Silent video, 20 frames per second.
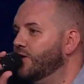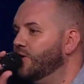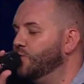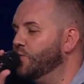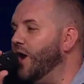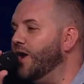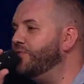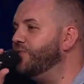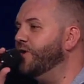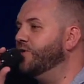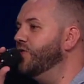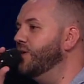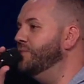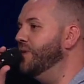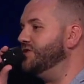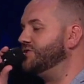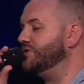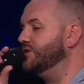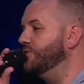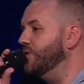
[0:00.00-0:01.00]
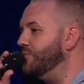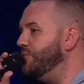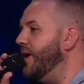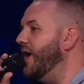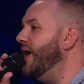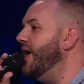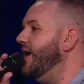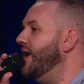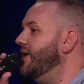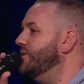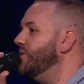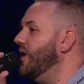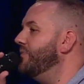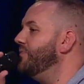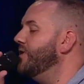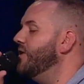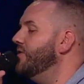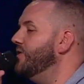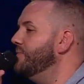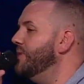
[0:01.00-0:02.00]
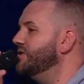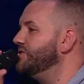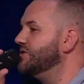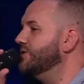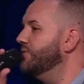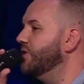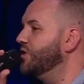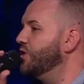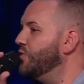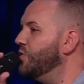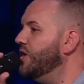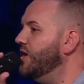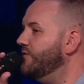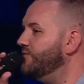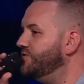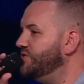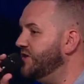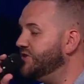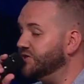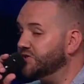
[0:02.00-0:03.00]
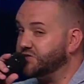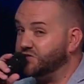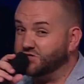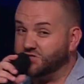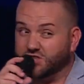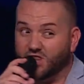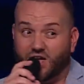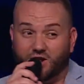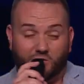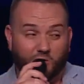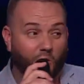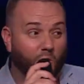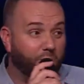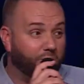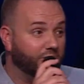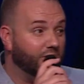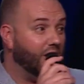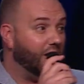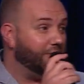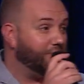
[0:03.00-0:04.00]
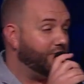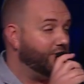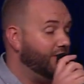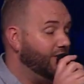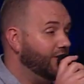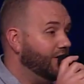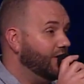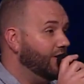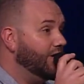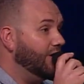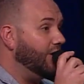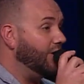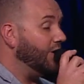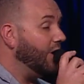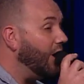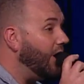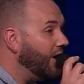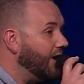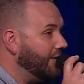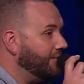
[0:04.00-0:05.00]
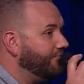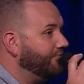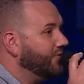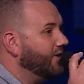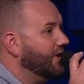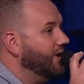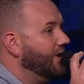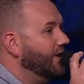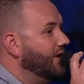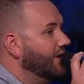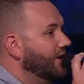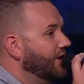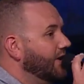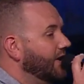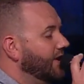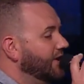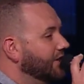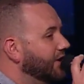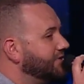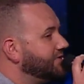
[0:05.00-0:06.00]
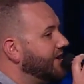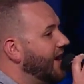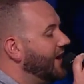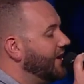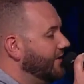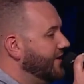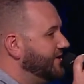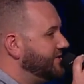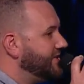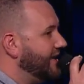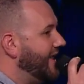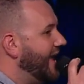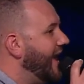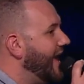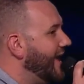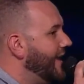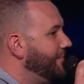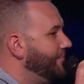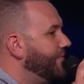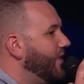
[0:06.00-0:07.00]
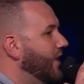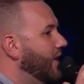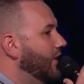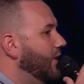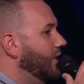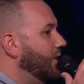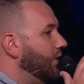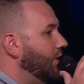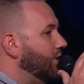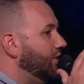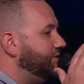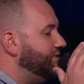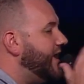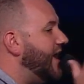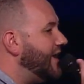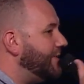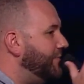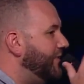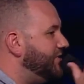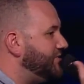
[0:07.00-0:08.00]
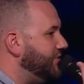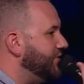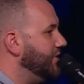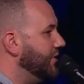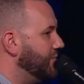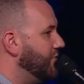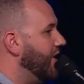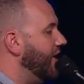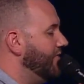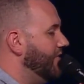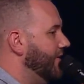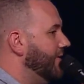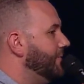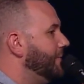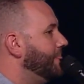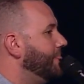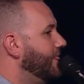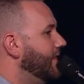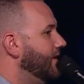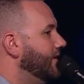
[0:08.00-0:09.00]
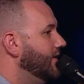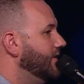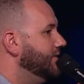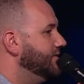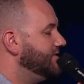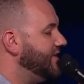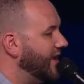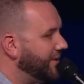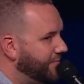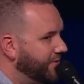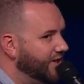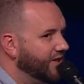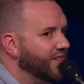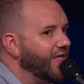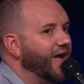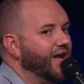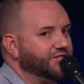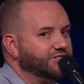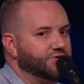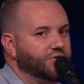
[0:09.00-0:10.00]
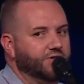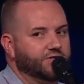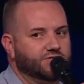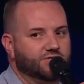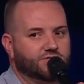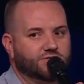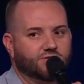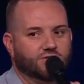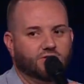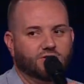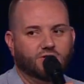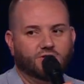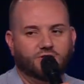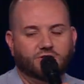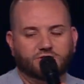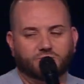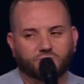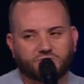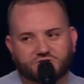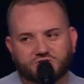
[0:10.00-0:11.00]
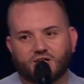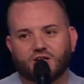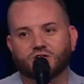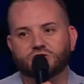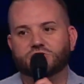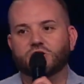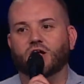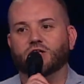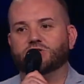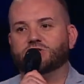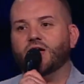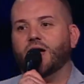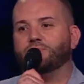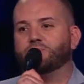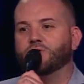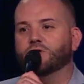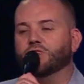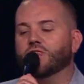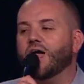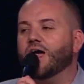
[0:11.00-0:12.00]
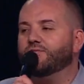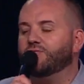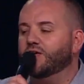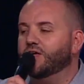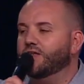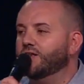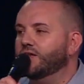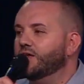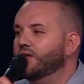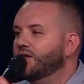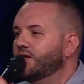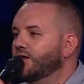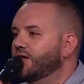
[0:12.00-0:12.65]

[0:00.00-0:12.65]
Right there in the midst of her pain, right there in the midst of her grief, Jesus just let her open up her heart. And he looked at her and he said, "Hey, take me to your brother. Take me to Lazarus." So we see in John chapter 11,